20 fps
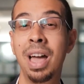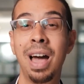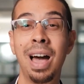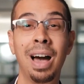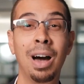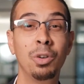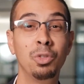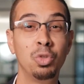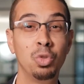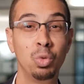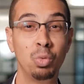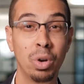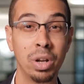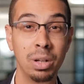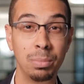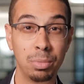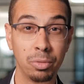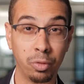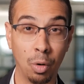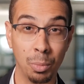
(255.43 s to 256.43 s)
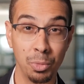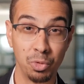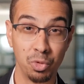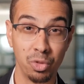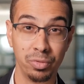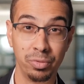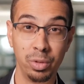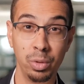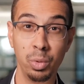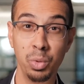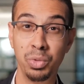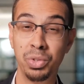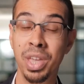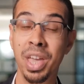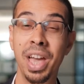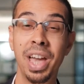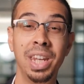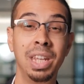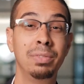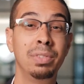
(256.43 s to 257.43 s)
how to run performance reviews,
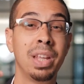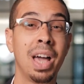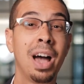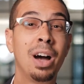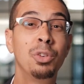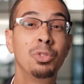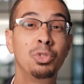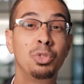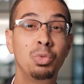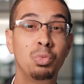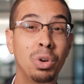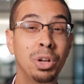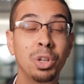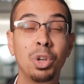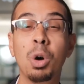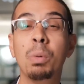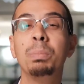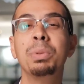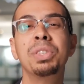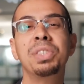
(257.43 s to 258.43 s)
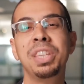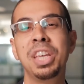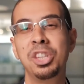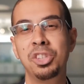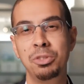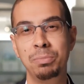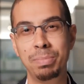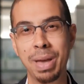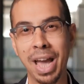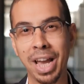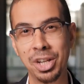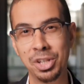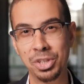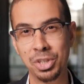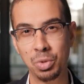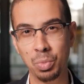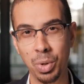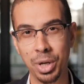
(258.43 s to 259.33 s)
and even how to run compensation packages as